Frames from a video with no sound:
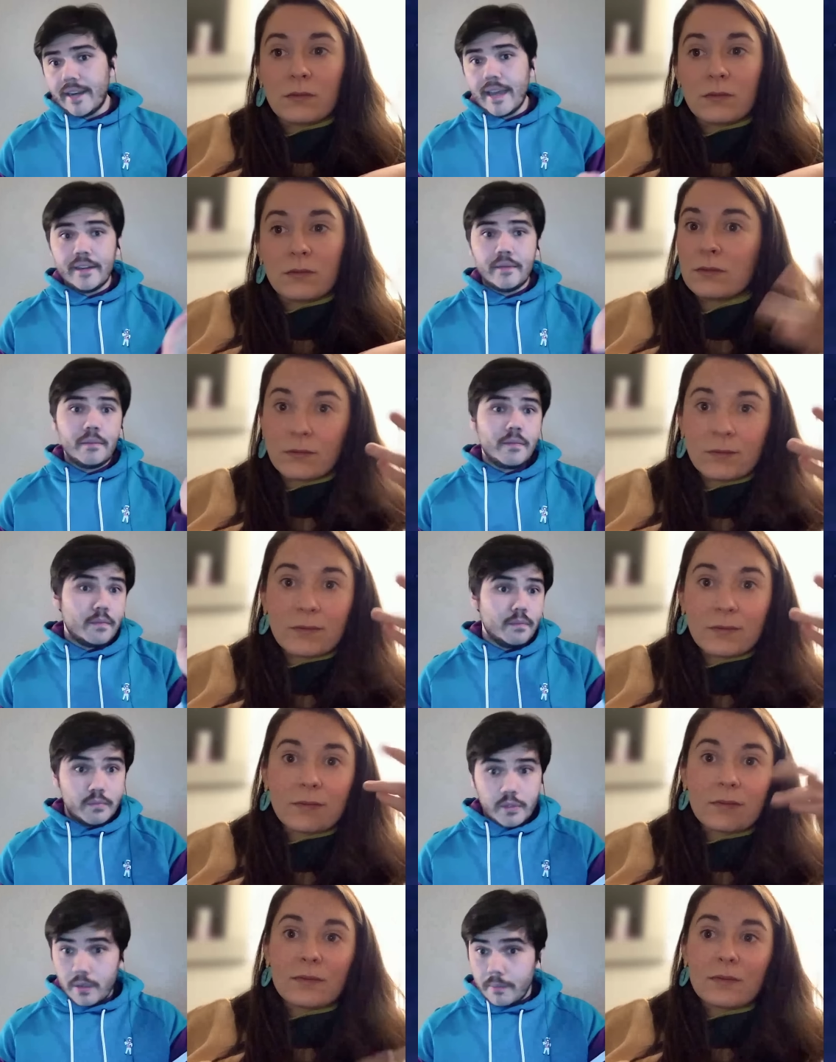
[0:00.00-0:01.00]
Speaker 1: again. And
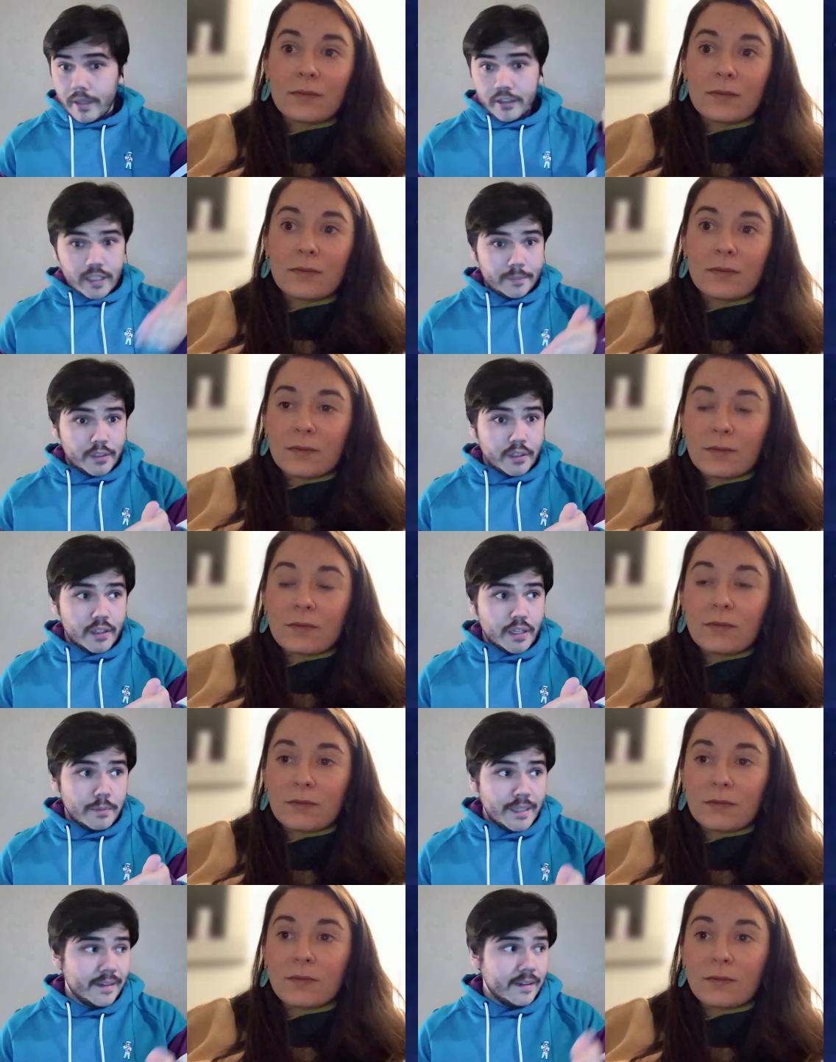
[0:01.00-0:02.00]
the male champ are
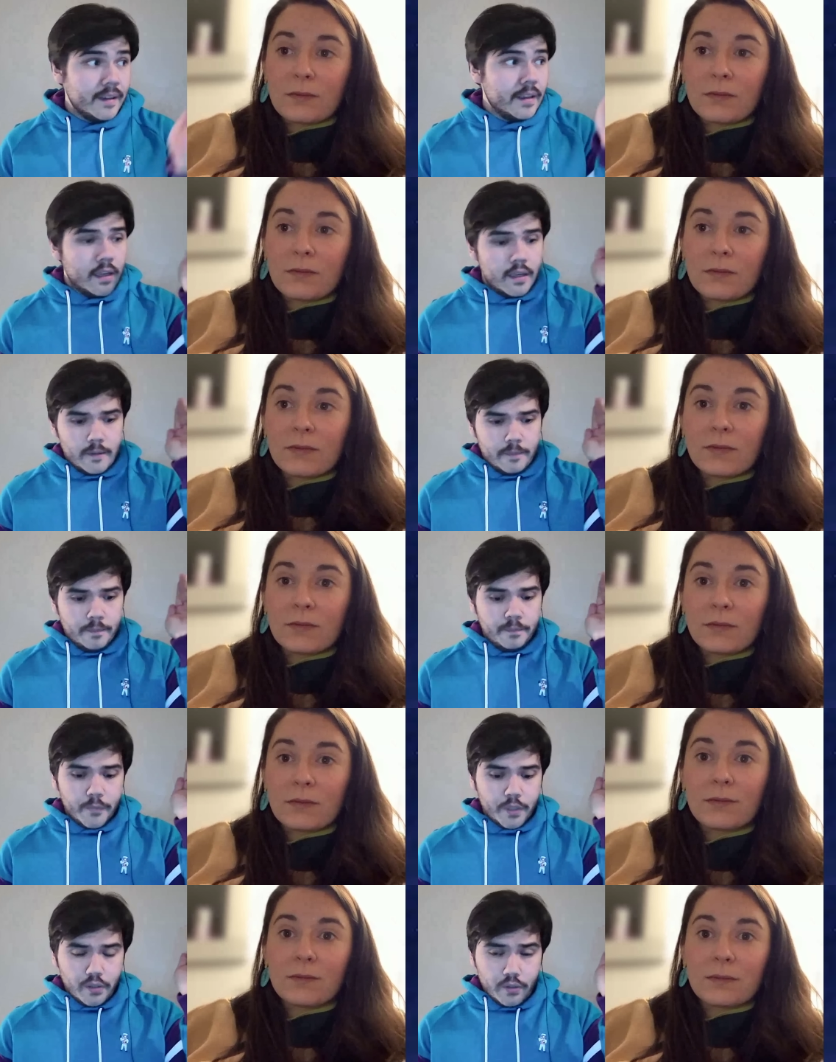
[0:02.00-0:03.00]
going to come in.
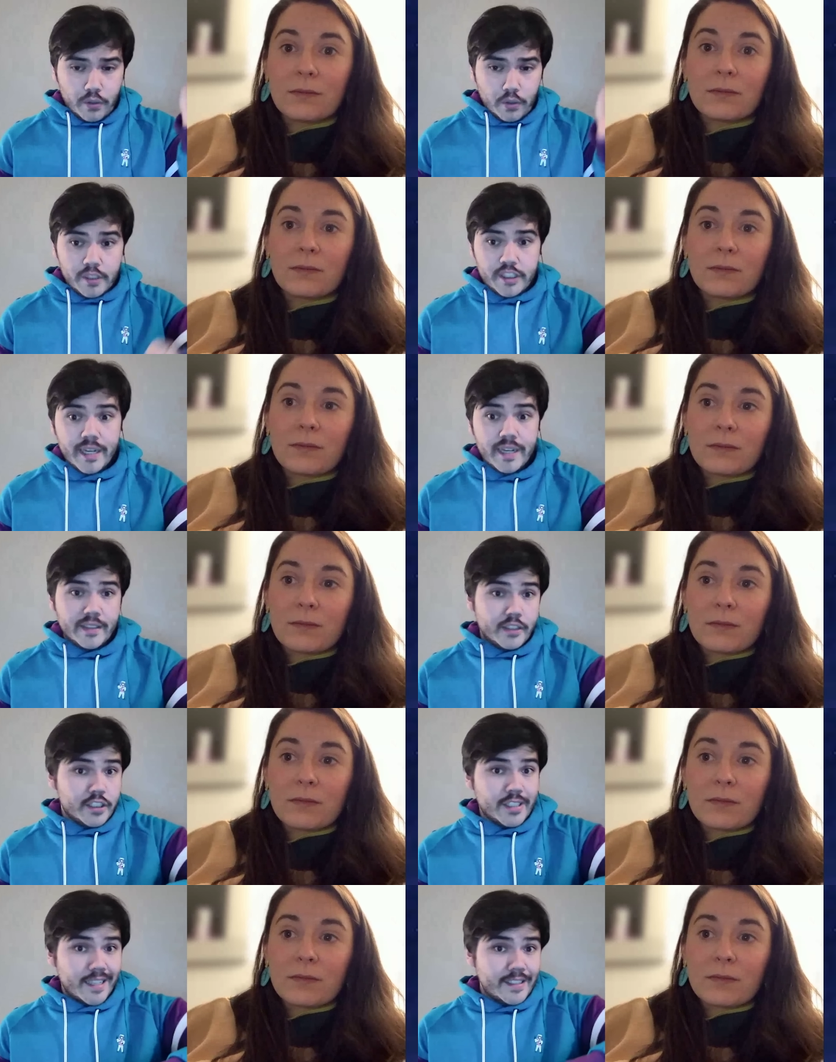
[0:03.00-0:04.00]
You throw in
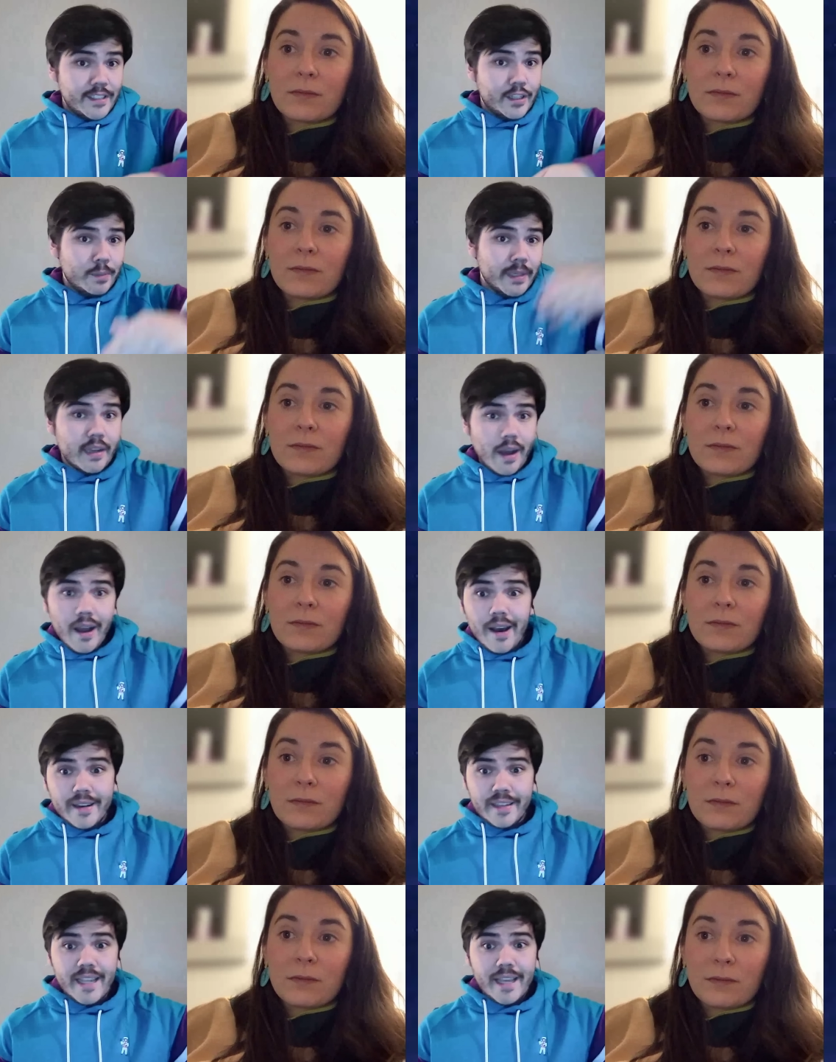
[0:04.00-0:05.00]
Jay, and there's a chance he could be
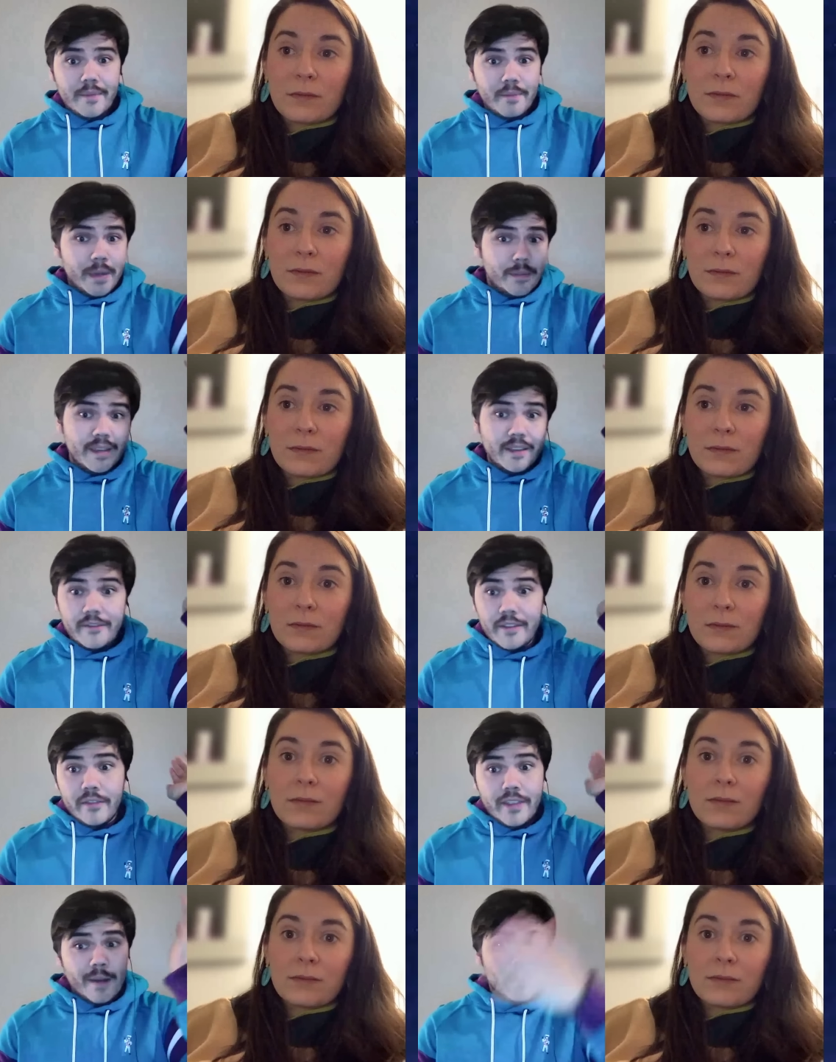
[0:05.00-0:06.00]
gone. And that
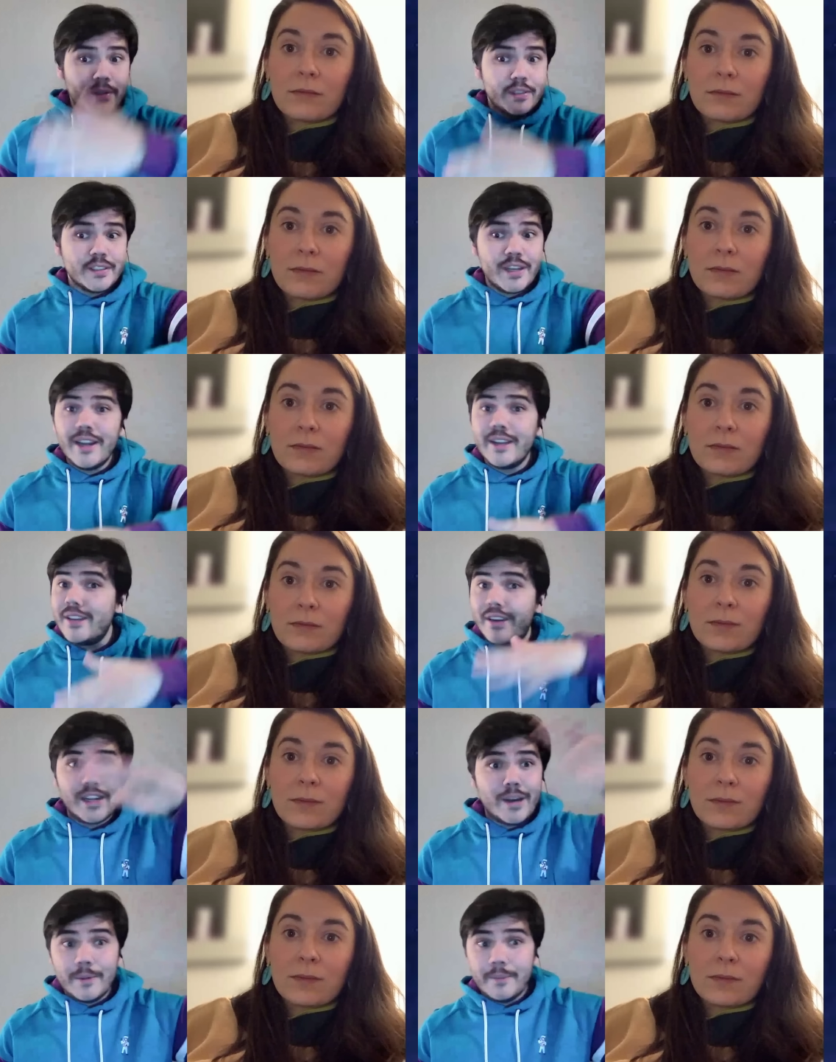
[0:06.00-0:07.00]
maybe if, if that person's
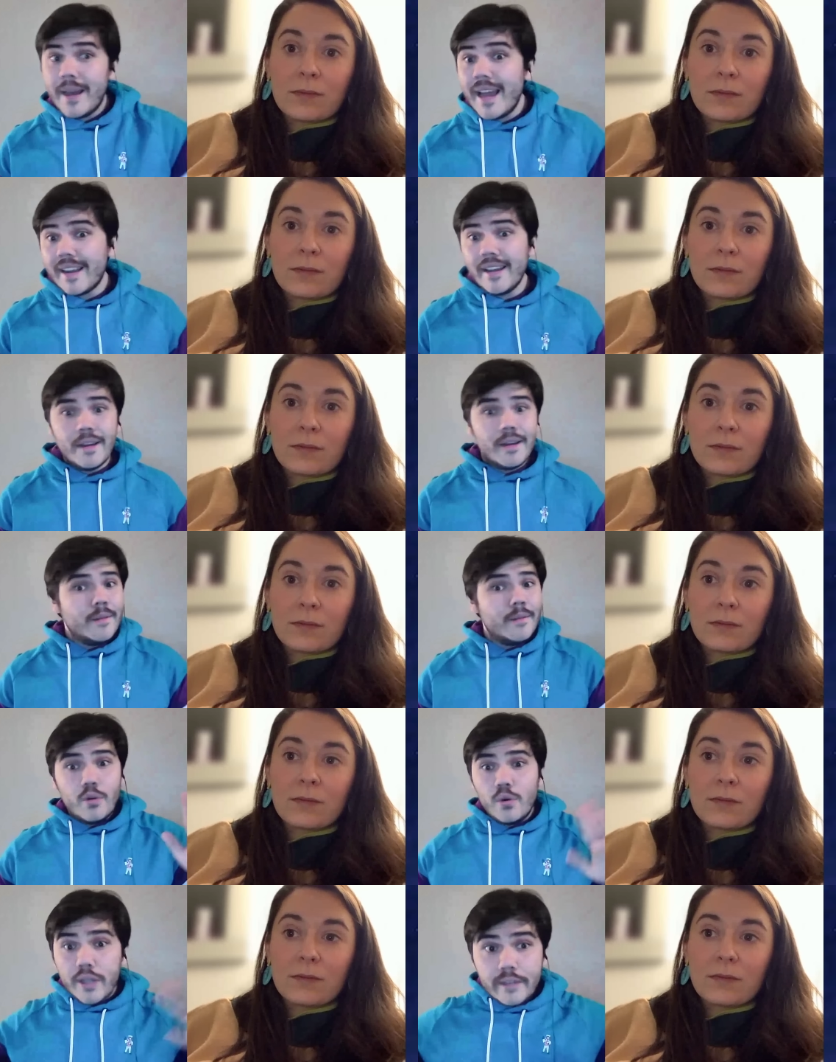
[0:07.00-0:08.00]
gone, they're not coming back.
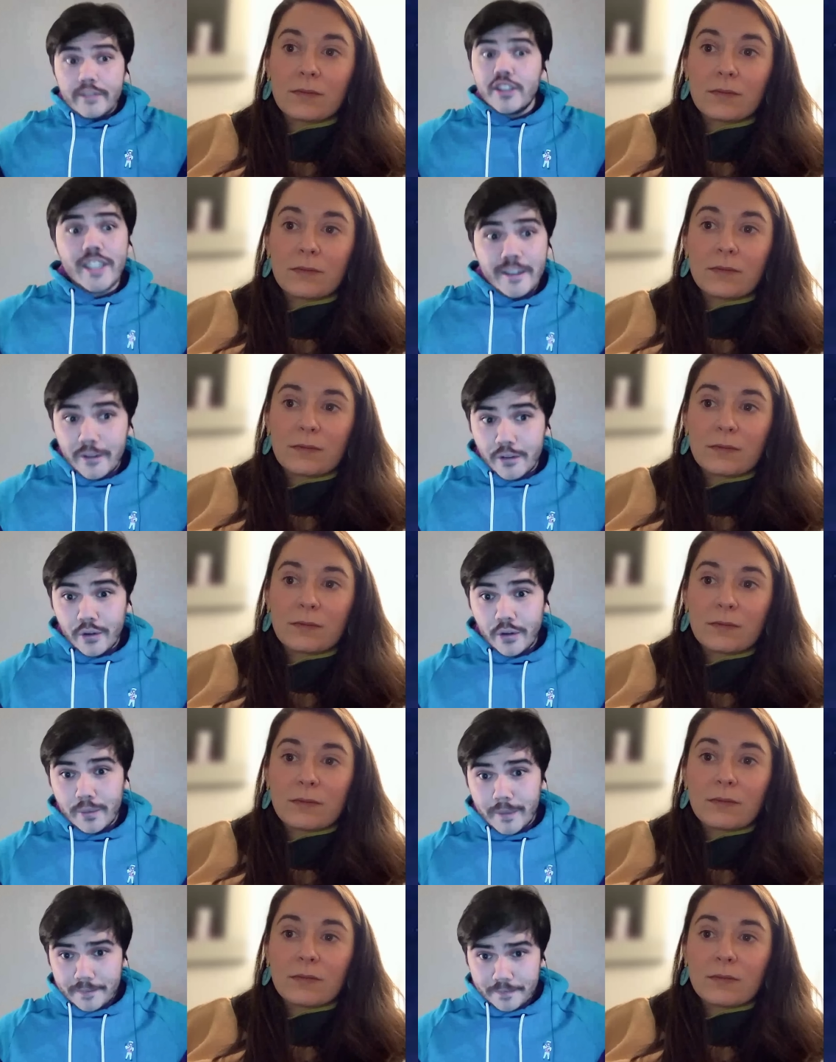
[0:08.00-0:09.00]
Who gives a shit if
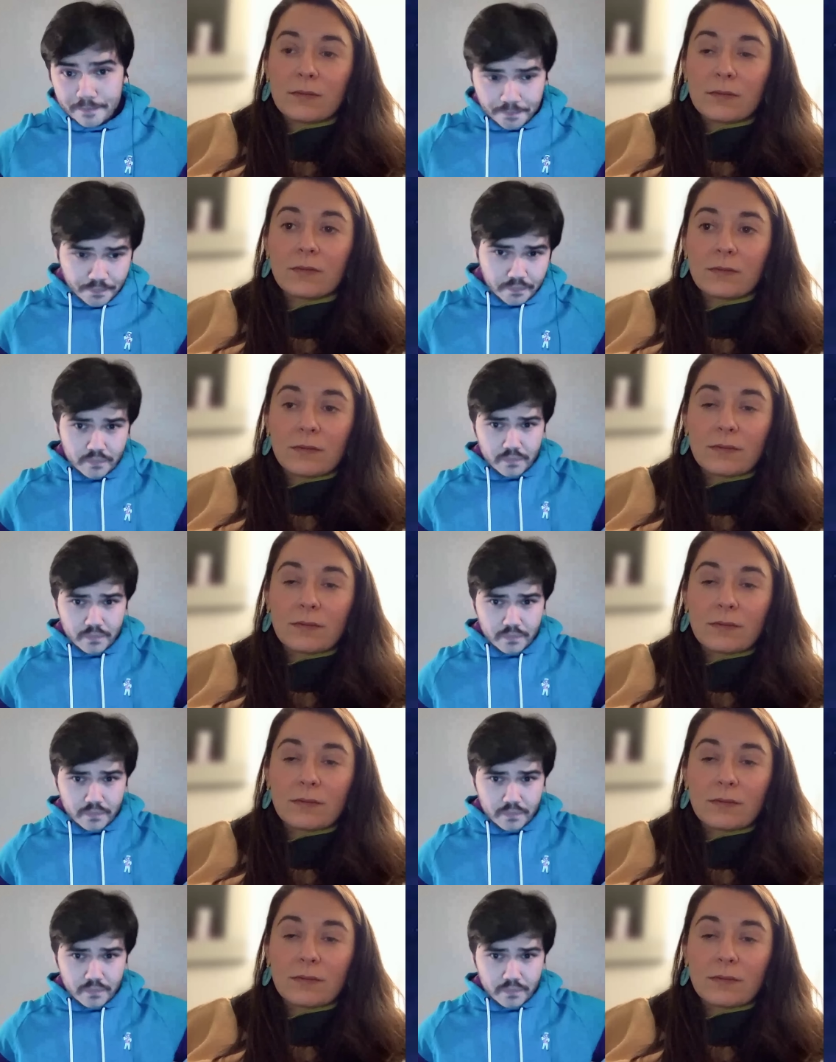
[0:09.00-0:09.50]
you throw them in?